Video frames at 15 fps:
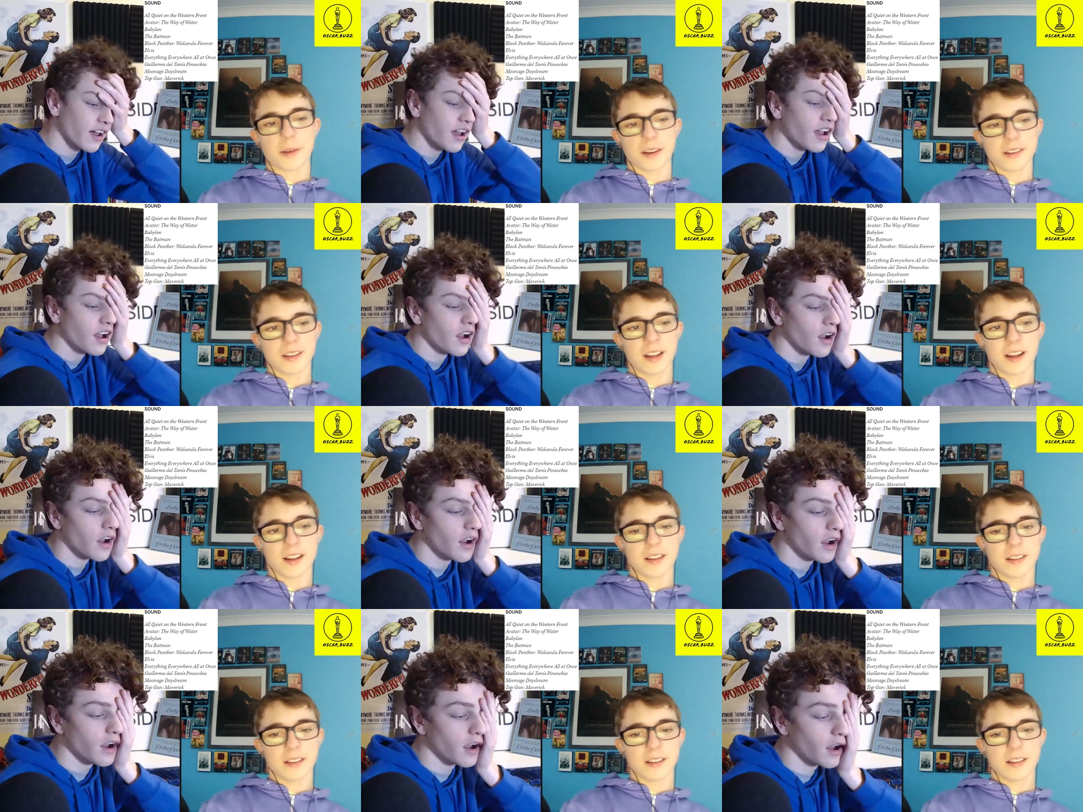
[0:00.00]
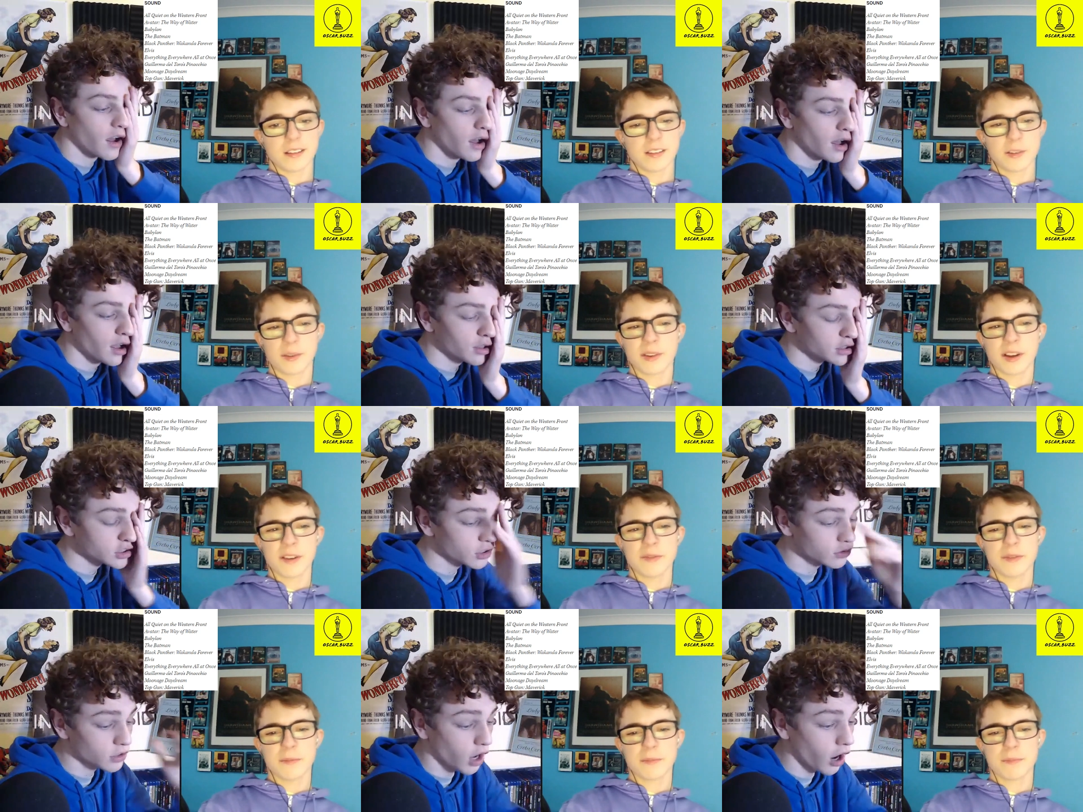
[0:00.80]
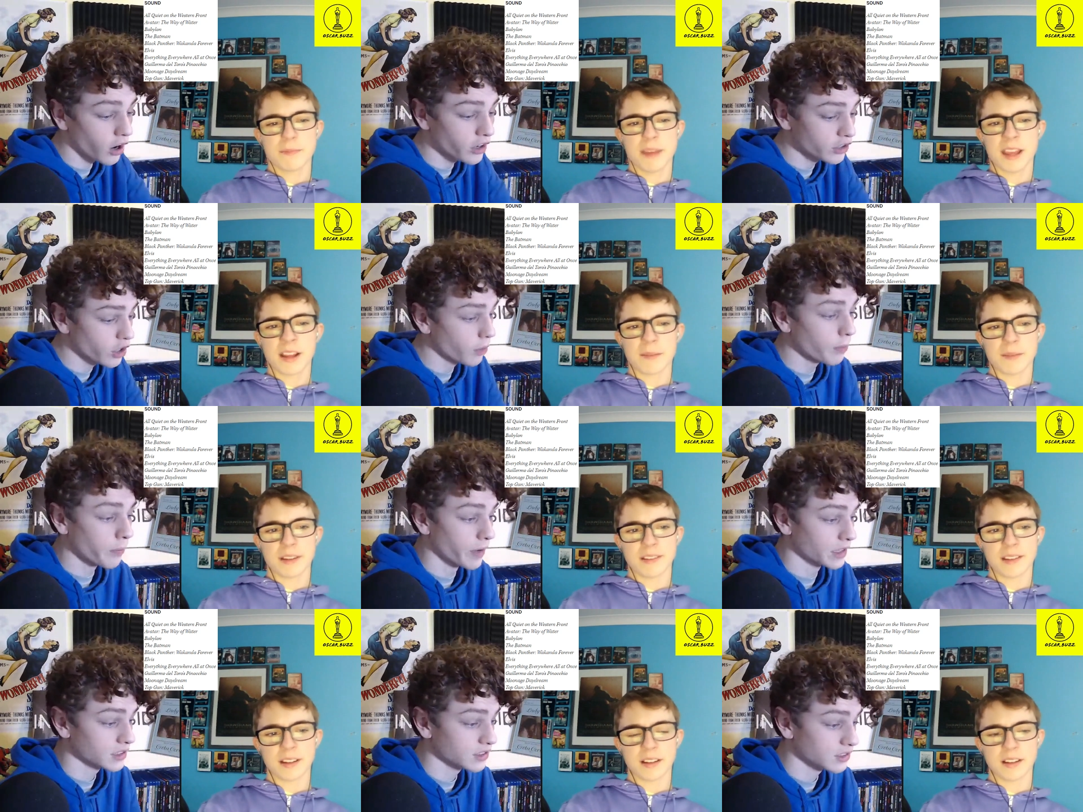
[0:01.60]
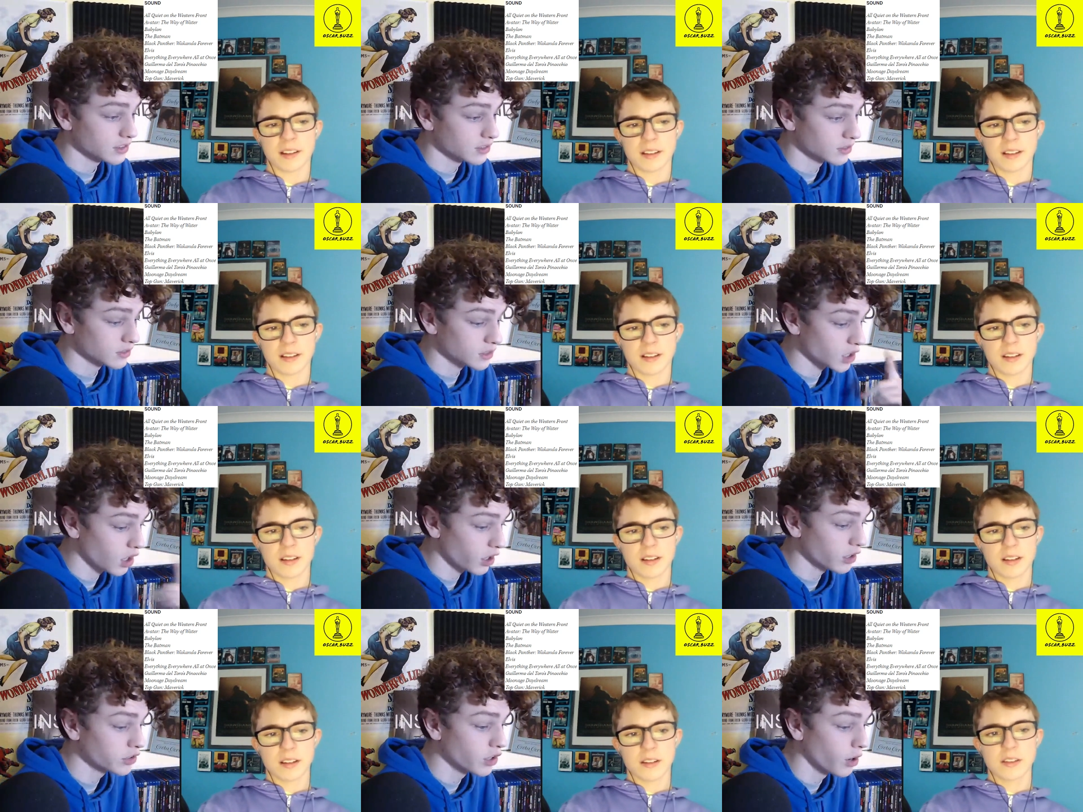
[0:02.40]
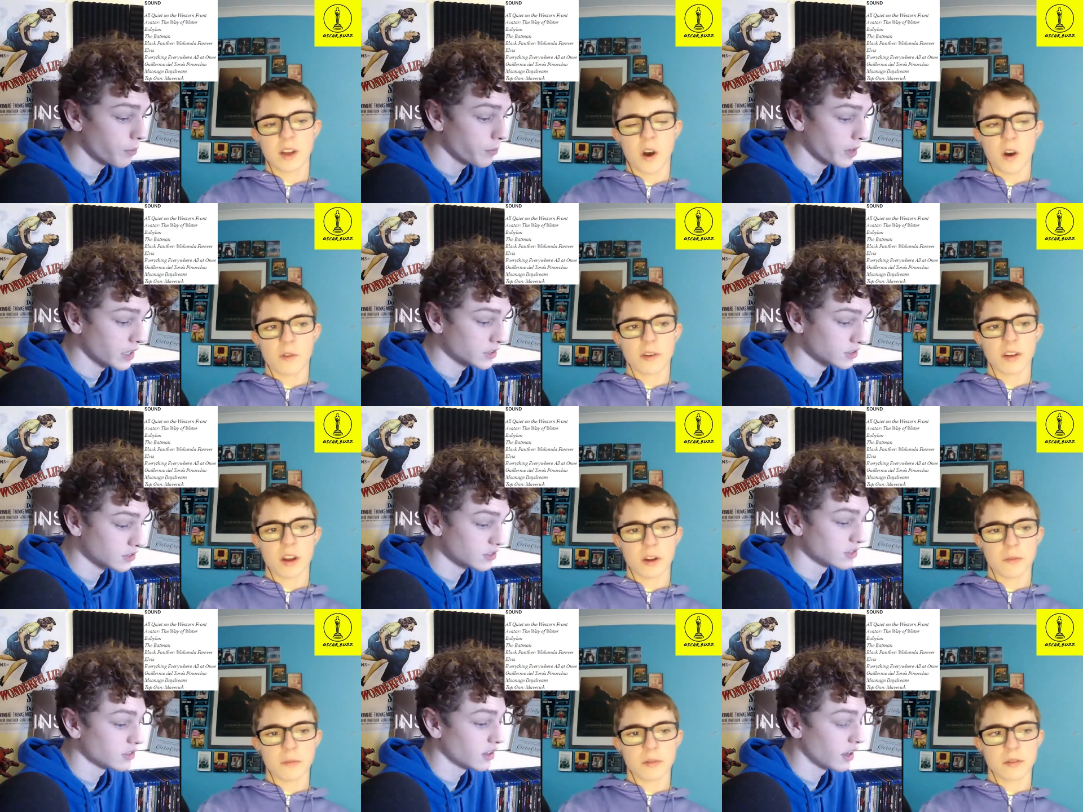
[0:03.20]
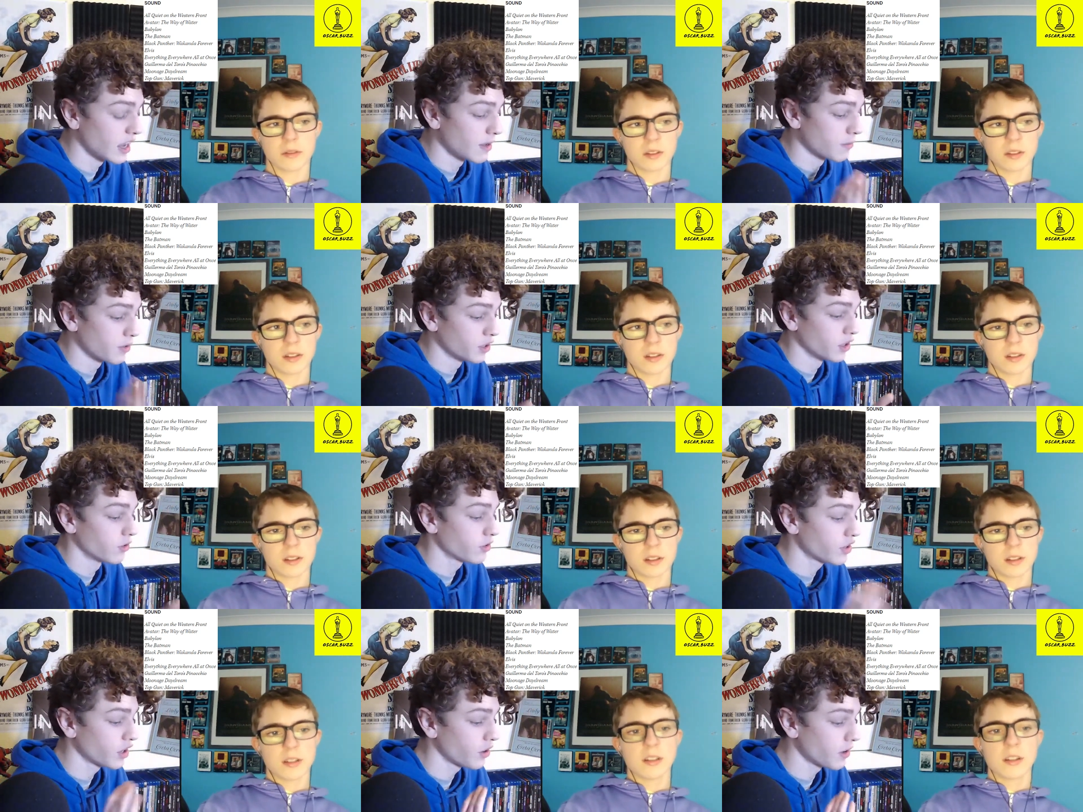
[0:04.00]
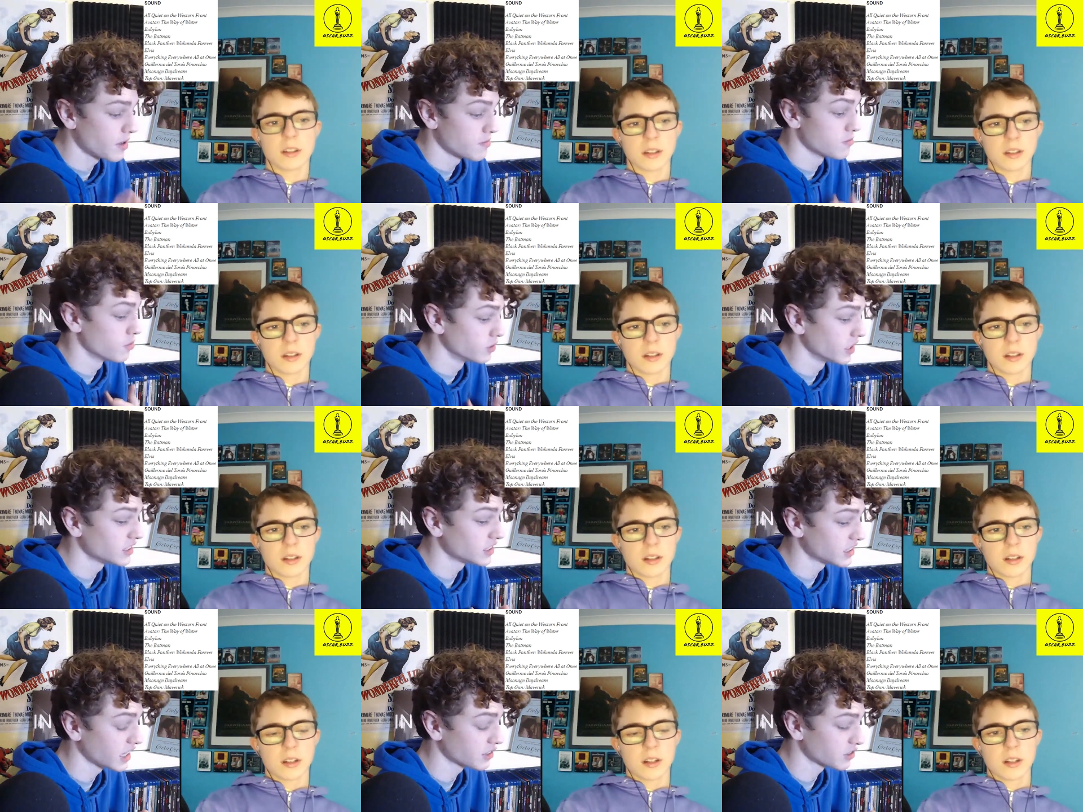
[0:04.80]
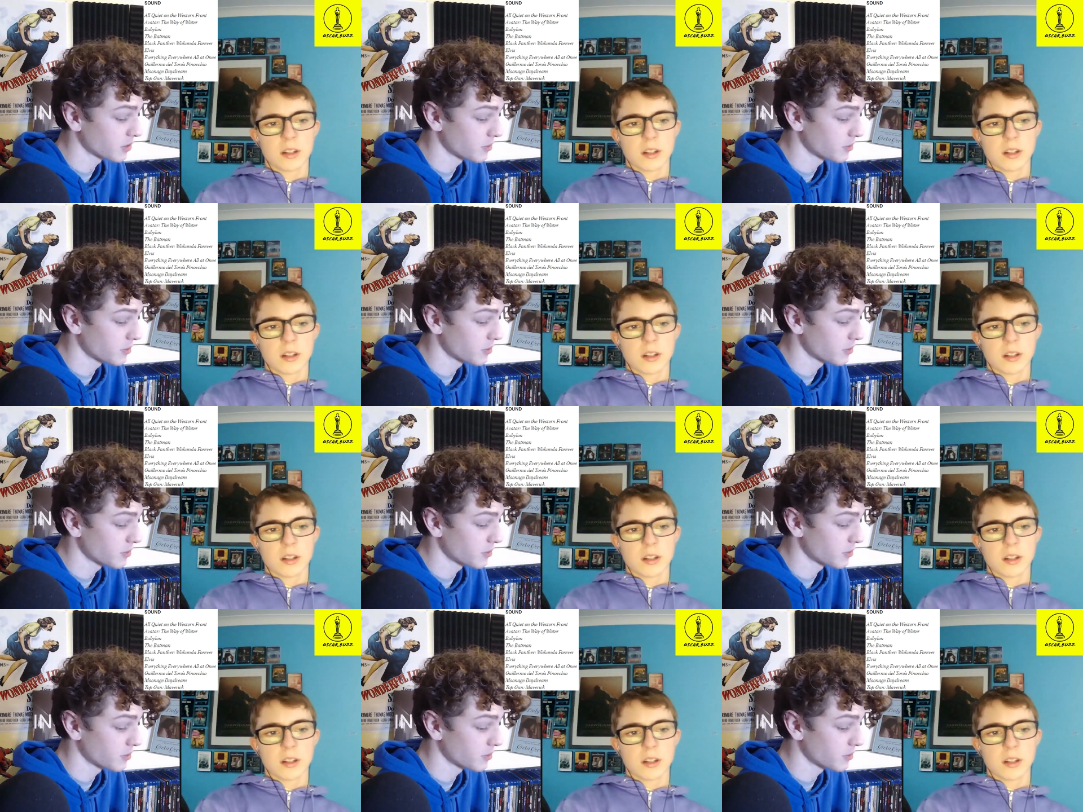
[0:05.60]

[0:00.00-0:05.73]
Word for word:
Speaker 1: Gun. Yeah. So is there anything so big nope. missing? Tar and Nope. Tar and Nope. And Pinocchio and Moon Age Daydream